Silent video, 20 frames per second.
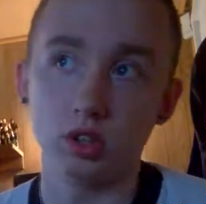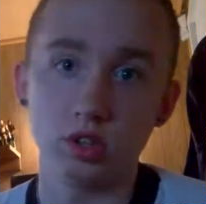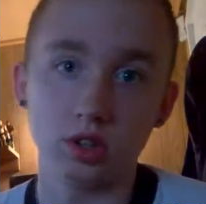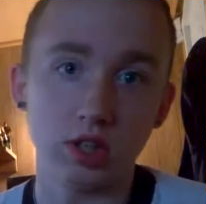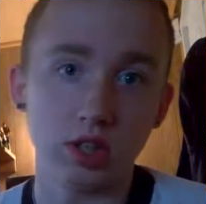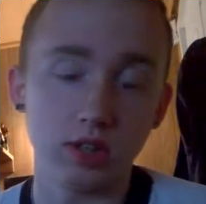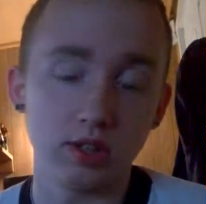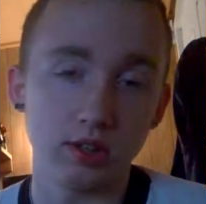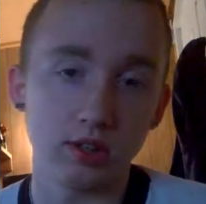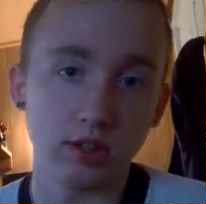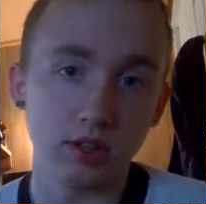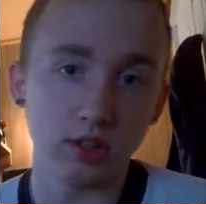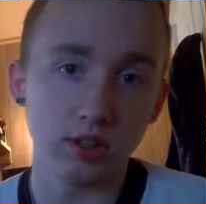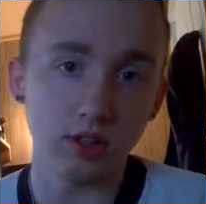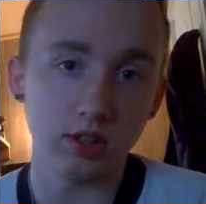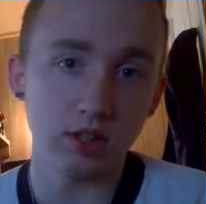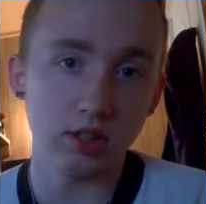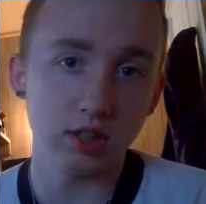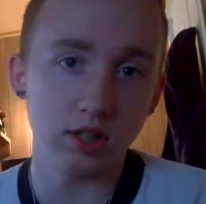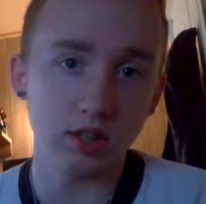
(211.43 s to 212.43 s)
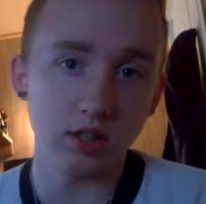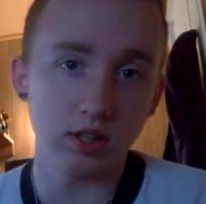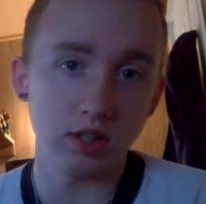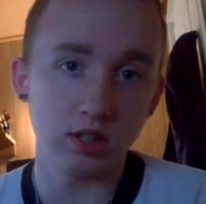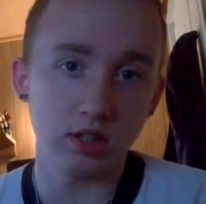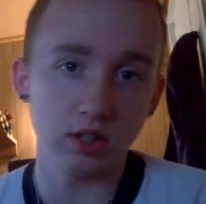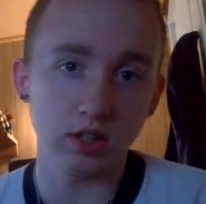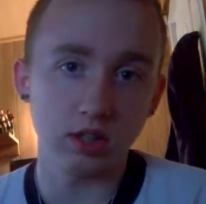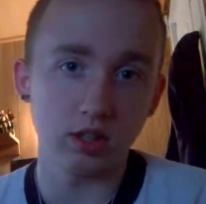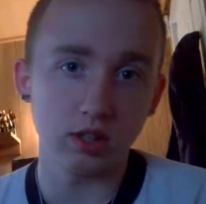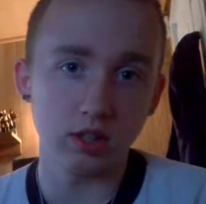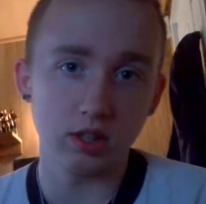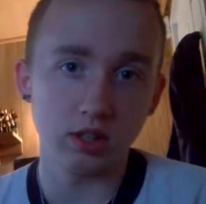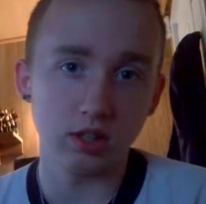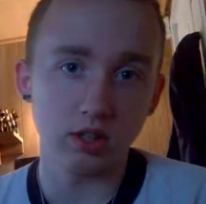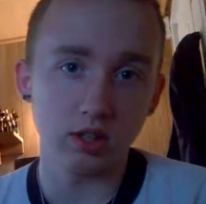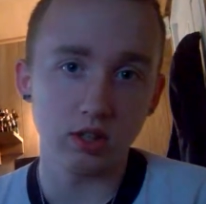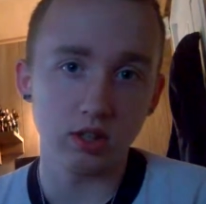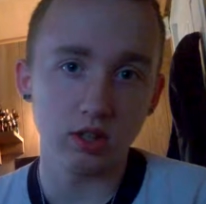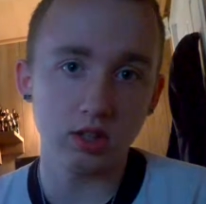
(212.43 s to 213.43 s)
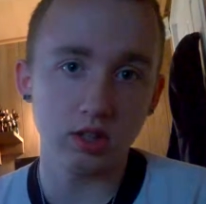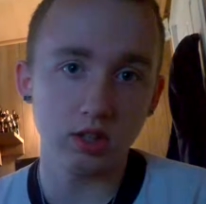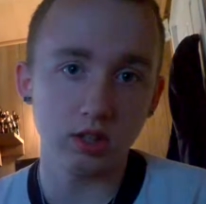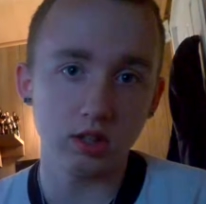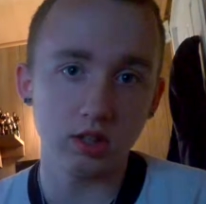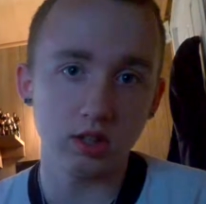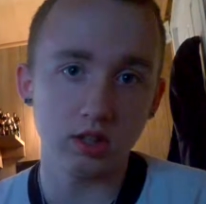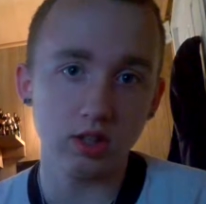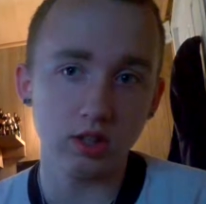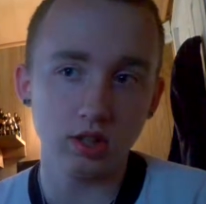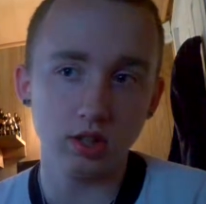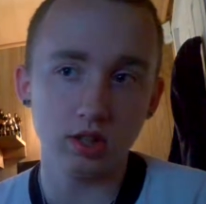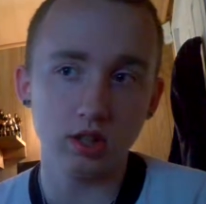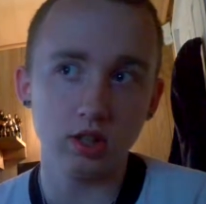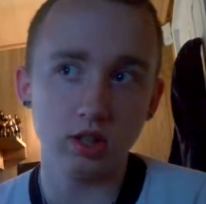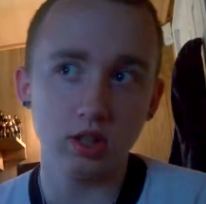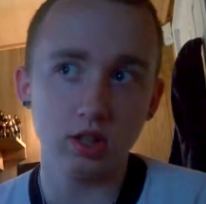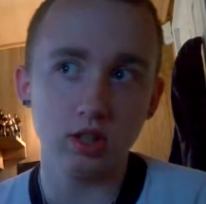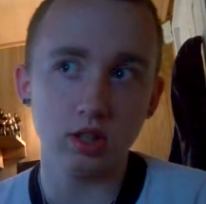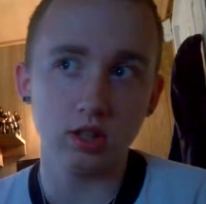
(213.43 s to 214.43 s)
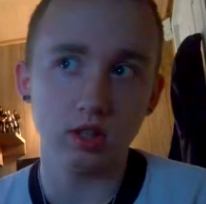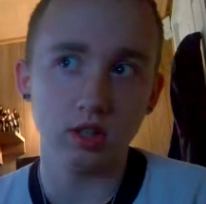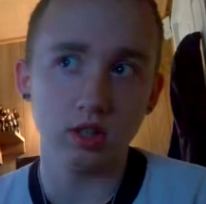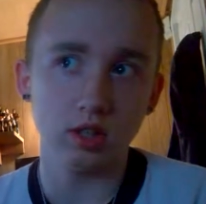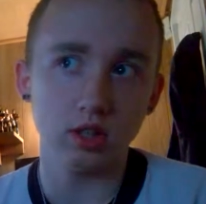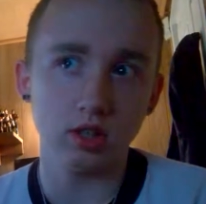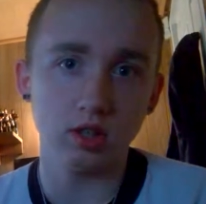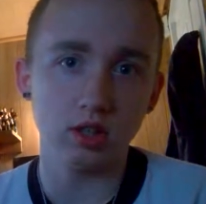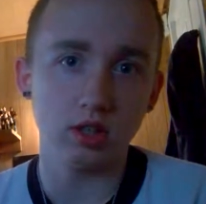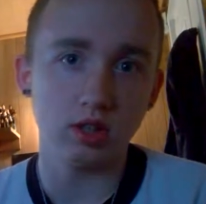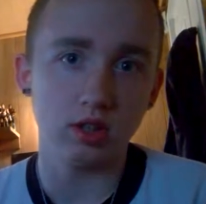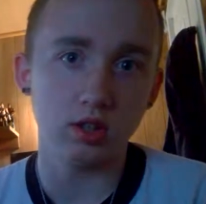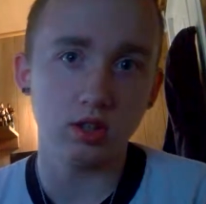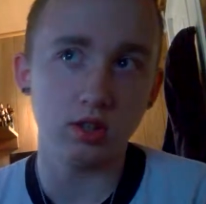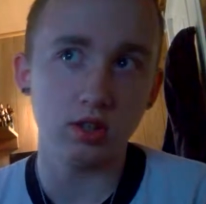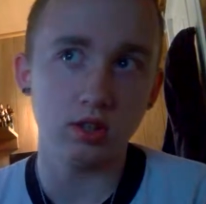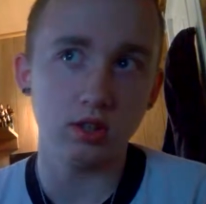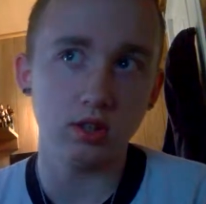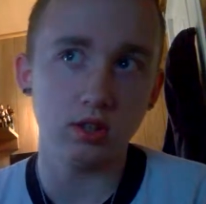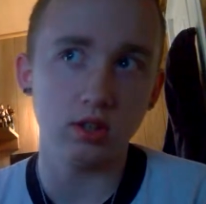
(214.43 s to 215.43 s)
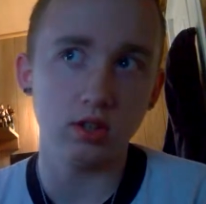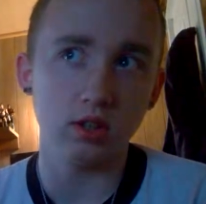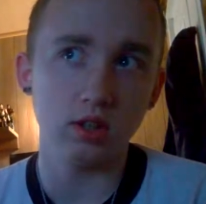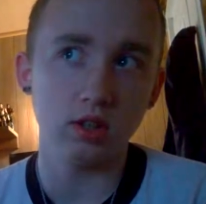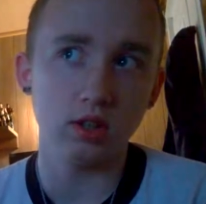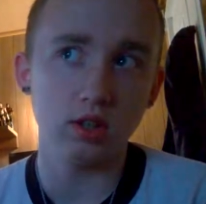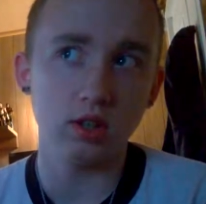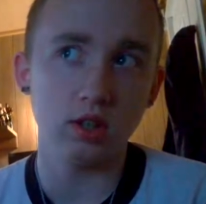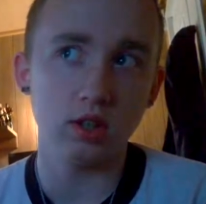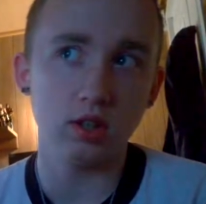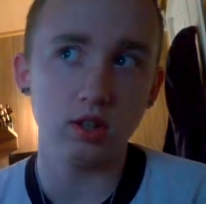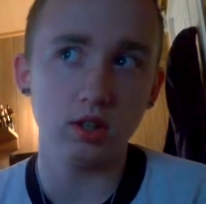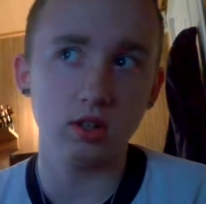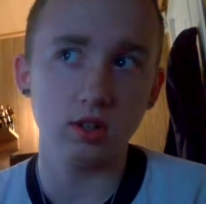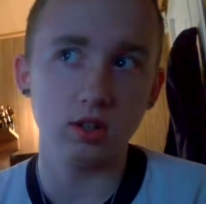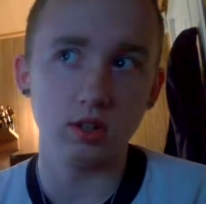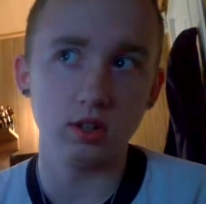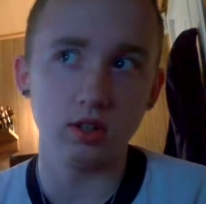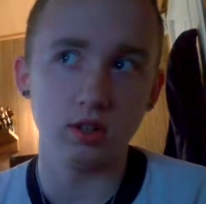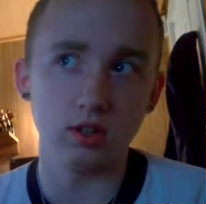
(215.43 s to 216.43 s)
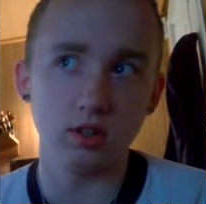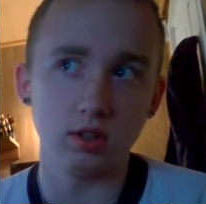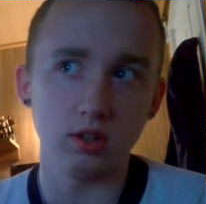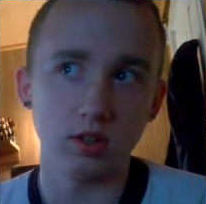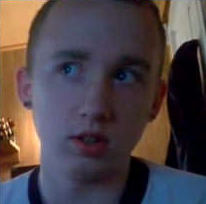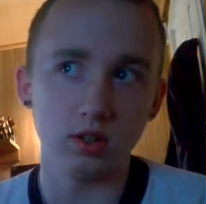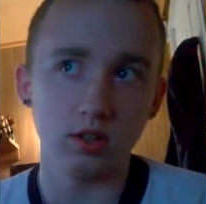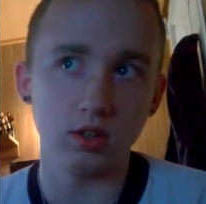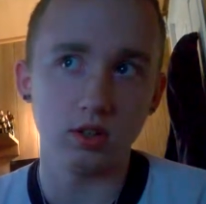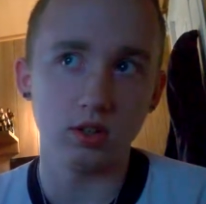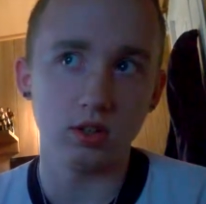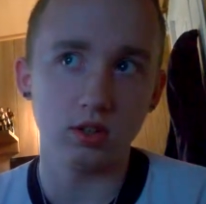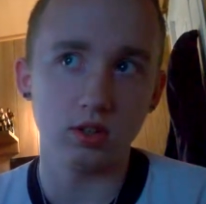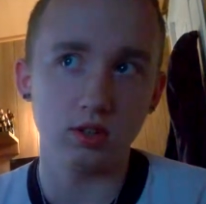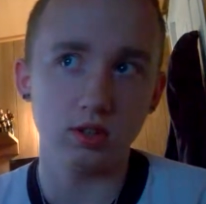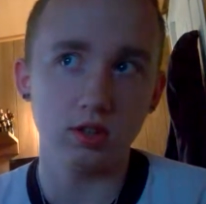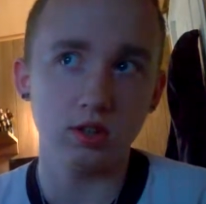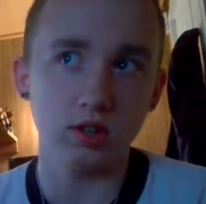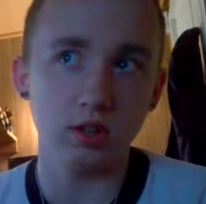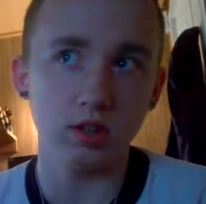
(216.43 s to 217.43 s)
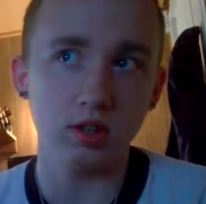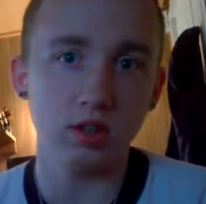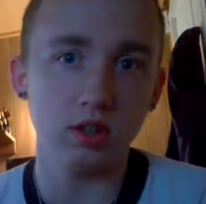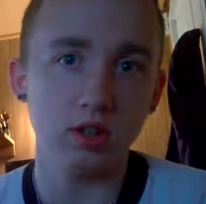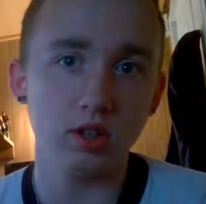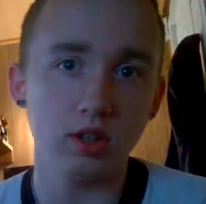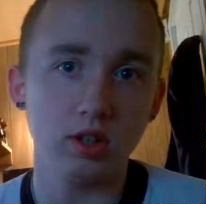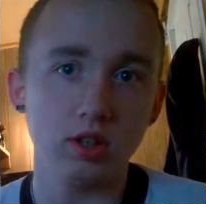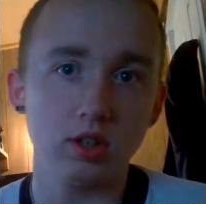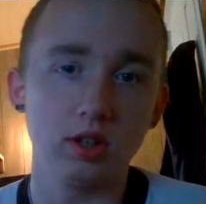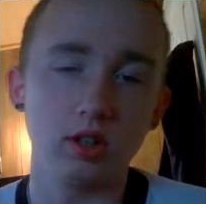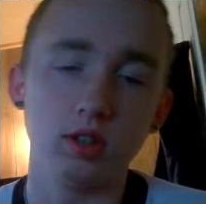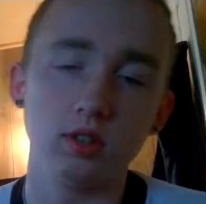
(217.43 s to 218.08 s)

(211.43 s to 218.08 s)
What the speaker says: Dun, dun, dun, dun, na, na, na, na, na, na, na, na, na, na, na.